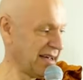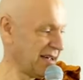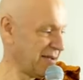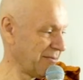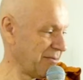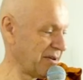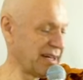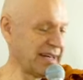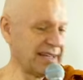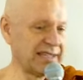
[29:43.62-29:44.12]

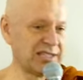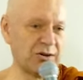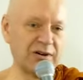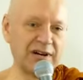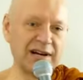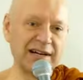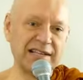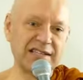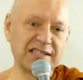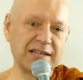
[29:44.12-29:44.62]
But
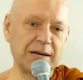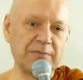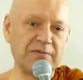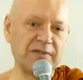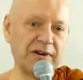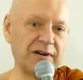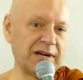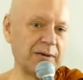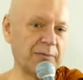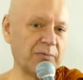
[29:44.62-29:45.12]
certainly in some
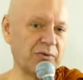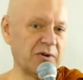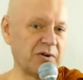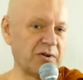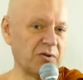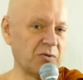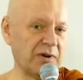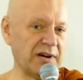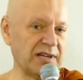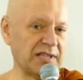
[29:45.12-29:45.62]
very
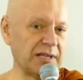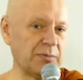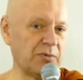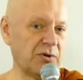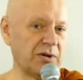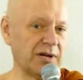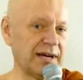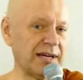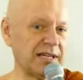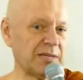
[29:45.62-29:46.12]
important ways, the
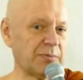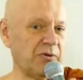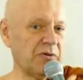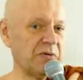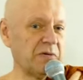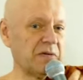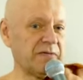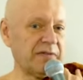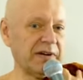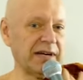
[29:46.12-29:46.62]
Buddha is
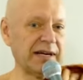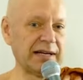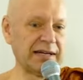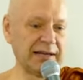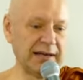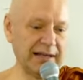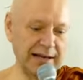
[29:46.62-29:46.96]
perfect.